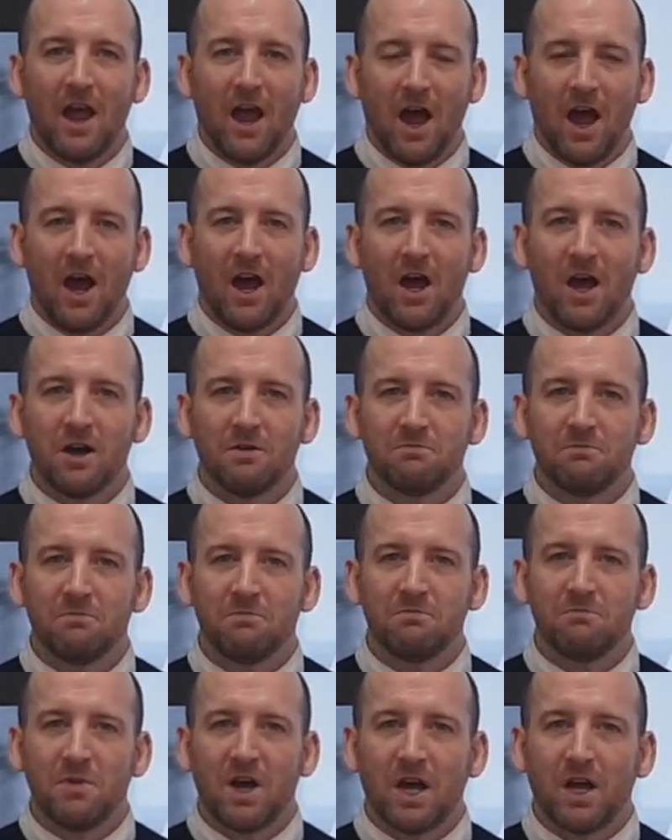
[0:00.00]

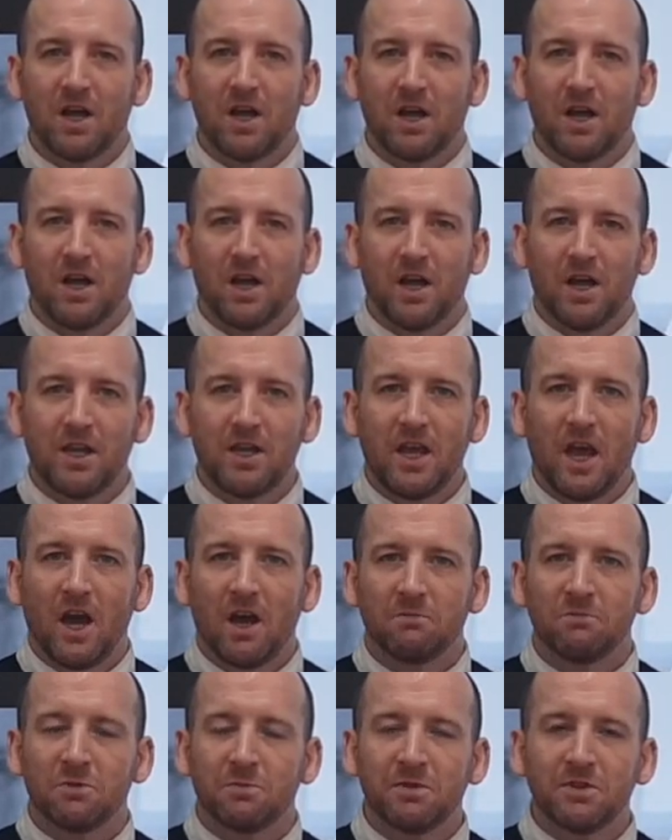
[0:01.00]

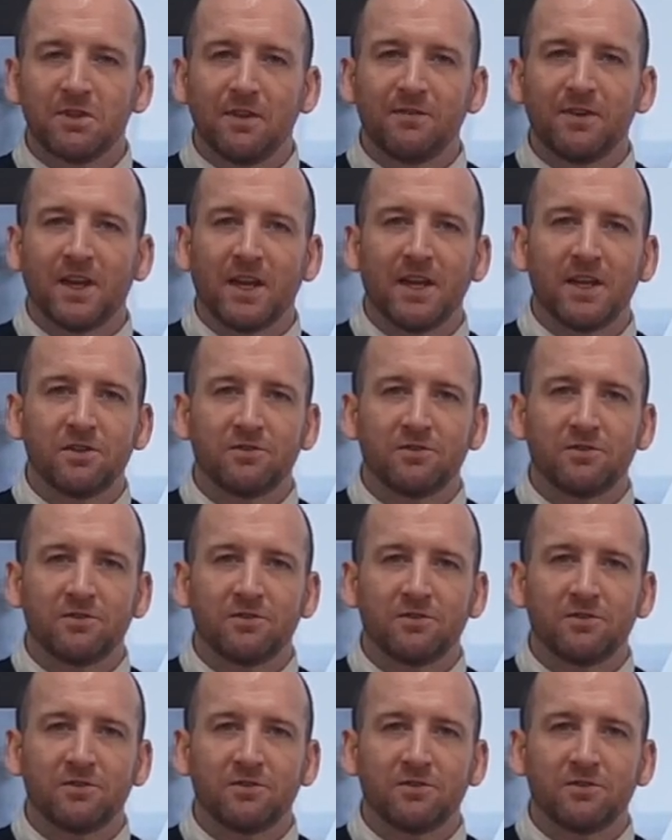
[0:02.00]
I'm specifically